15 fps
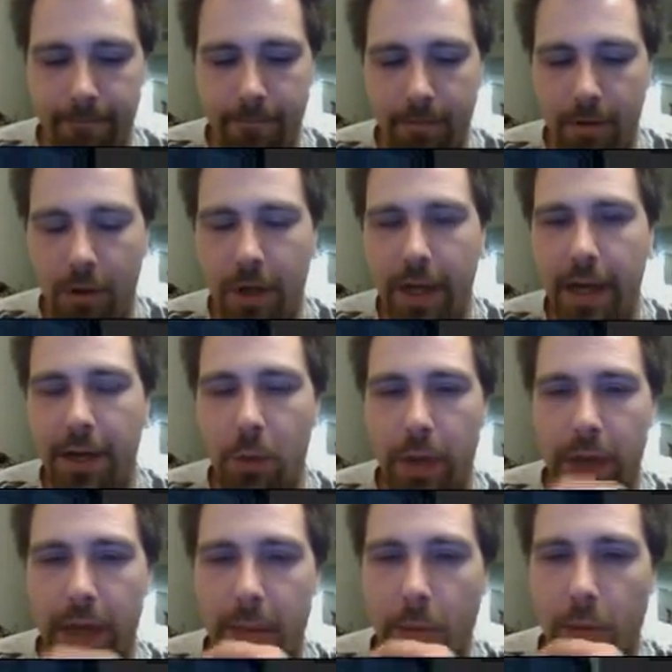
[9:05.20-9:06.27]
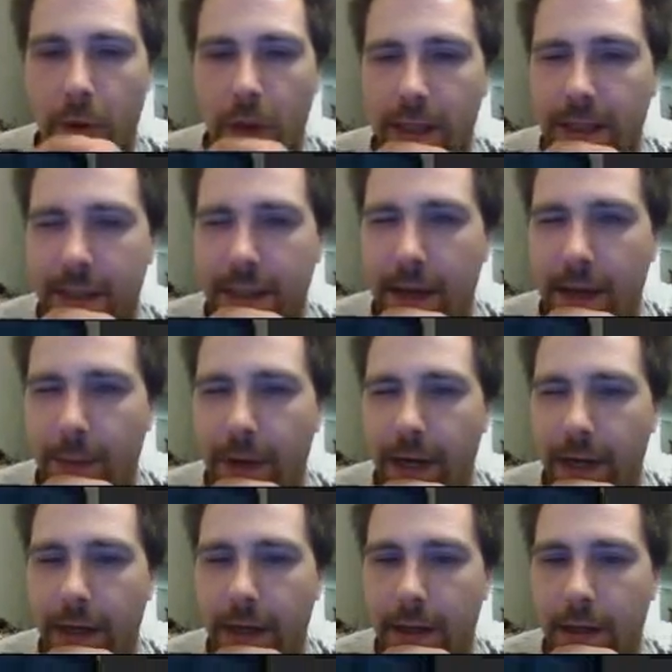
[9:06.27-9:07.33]
Okay, I know we have more logs than that,
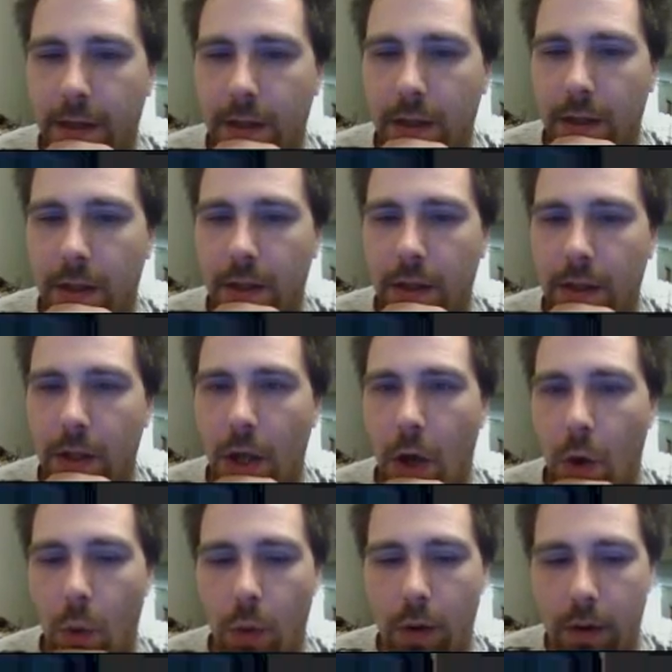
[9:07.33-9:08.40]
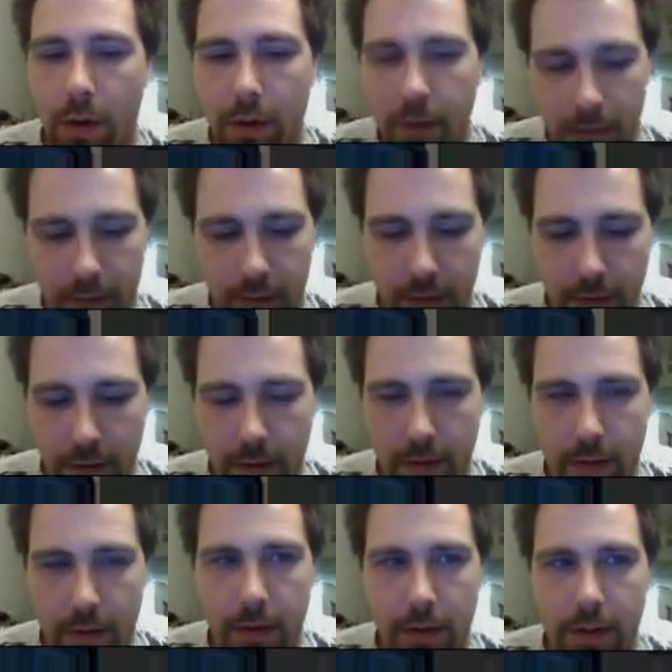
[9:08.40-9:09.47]
right? No.
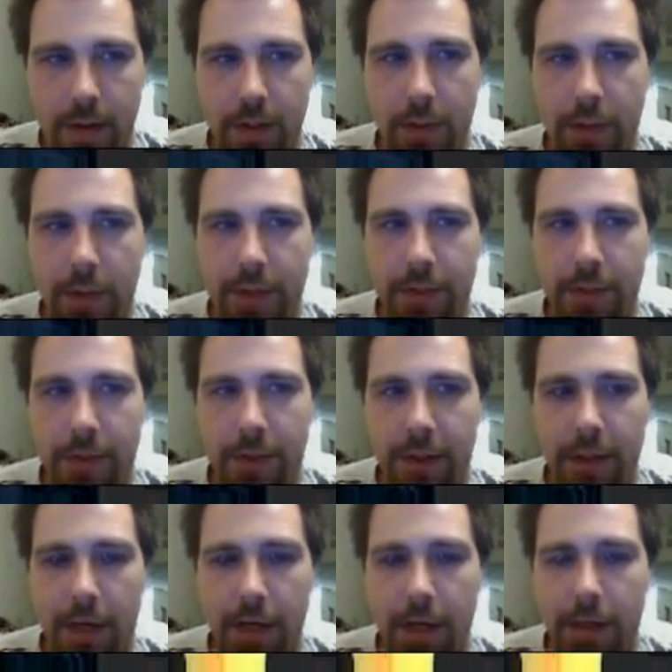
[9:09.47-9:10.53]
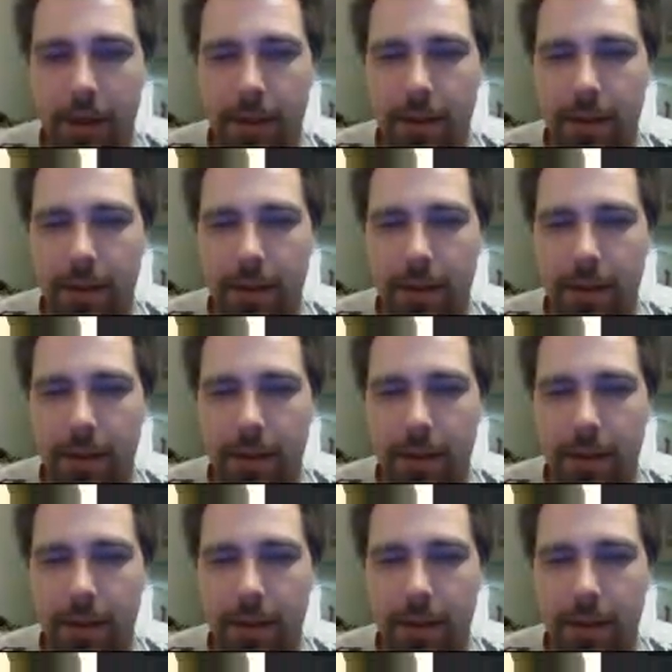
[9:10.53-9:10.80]
So we could still need logs.